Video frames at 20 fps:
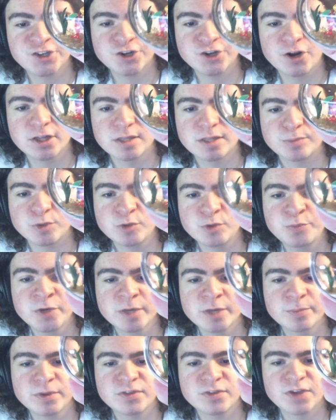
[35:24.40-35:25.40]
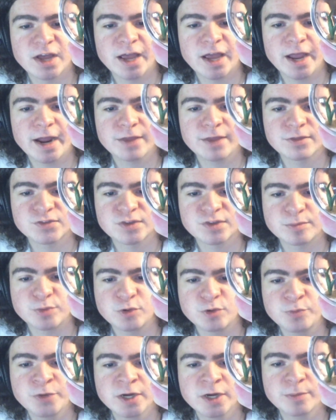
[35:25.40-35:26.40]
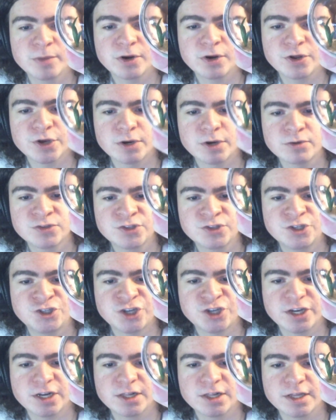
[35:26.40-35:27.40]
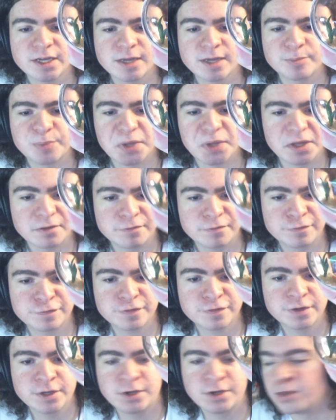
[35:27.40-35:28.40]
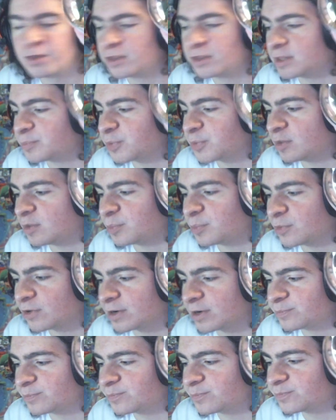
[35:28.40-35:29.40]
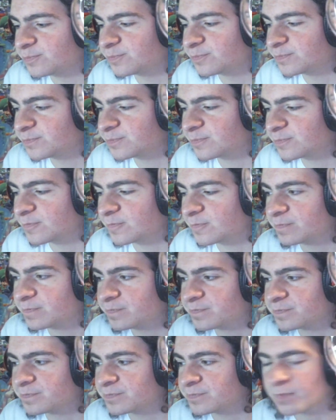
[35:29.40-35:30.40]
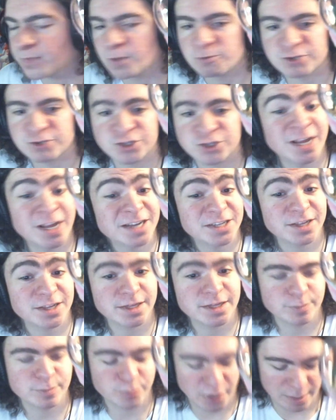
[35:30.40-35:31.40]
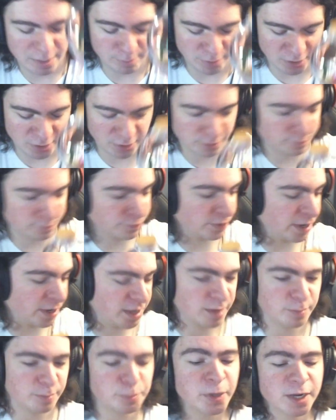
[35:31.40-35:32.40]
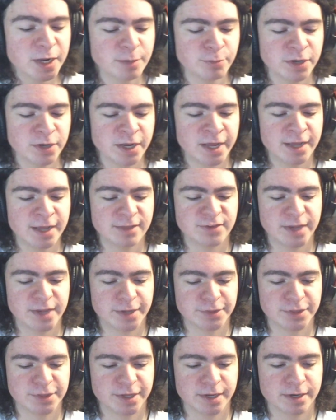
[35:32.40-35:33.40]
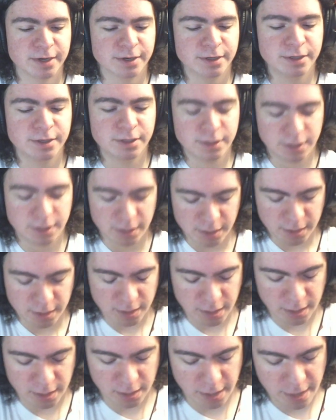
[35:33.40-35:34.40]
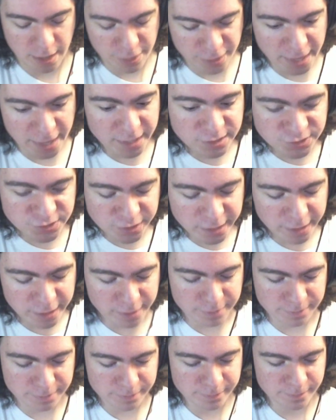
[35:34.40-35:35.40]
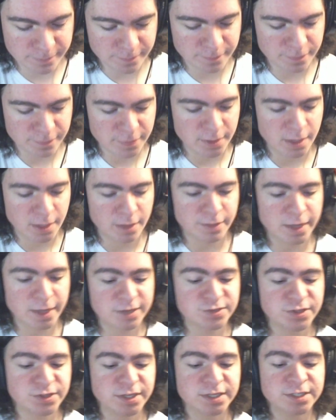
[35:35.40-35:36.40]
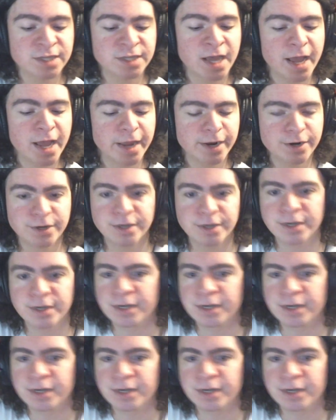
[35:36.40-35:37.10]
on, the blue Pikmin dying, and there's the blue Pikmin ghost jingling above the bulb orb. Which is technically a bread bug for any Pikmin heads out there. And that is it! That is the entire